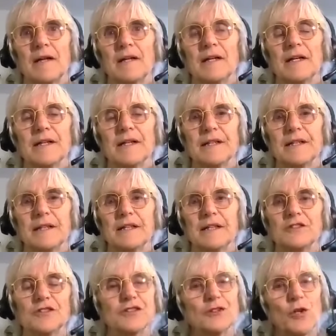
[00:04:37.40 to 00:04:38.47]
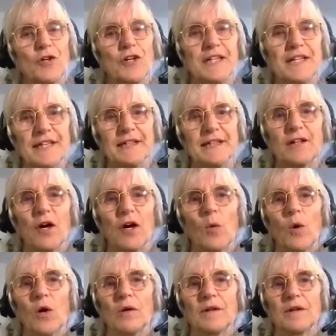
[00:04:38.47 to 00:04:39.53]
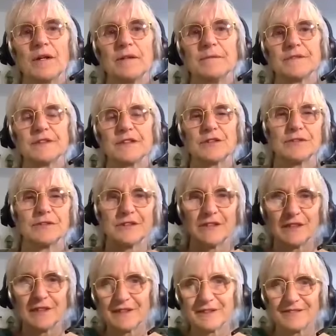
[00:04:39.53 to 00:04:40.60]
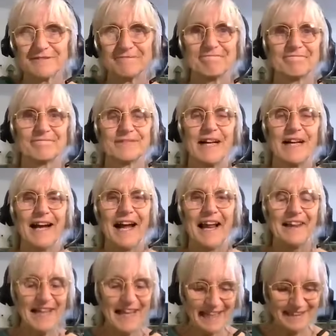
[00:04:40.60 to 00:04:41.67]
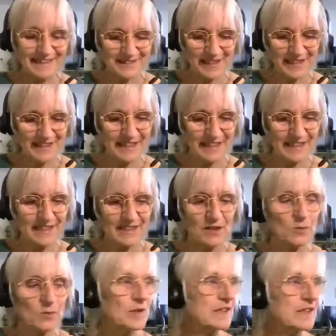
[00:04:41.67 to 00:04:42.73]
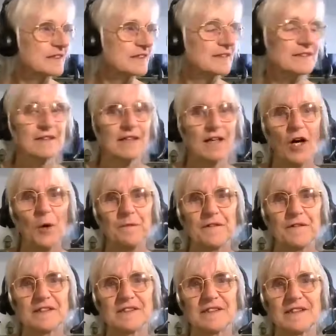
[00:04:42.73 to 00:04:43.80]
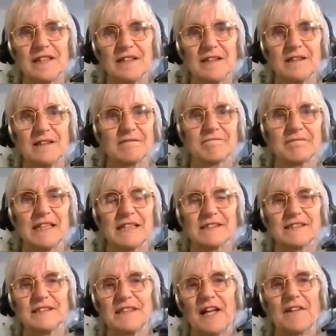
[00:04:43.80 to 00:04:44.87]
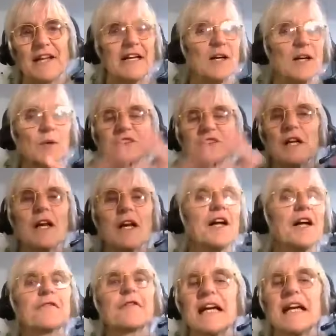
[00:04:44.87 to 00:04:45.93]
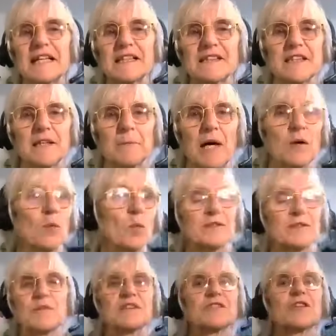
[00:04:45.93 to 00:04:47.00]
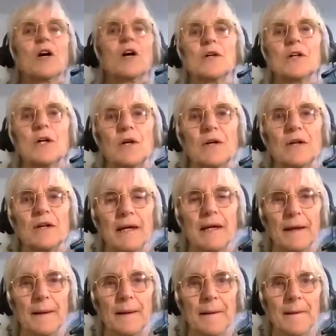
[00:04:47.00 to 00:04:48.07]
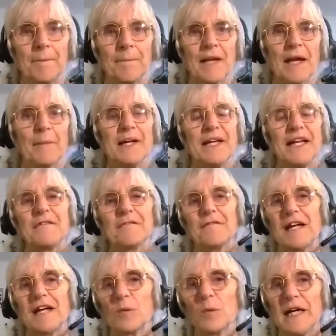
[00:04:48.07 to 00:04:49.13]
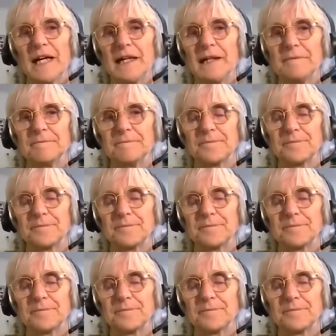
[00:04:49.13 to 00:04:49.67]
the story didn't go on, the and then suddenly it was obvious there's nothing. There was a lot of clarity about what was going on, but that fell away.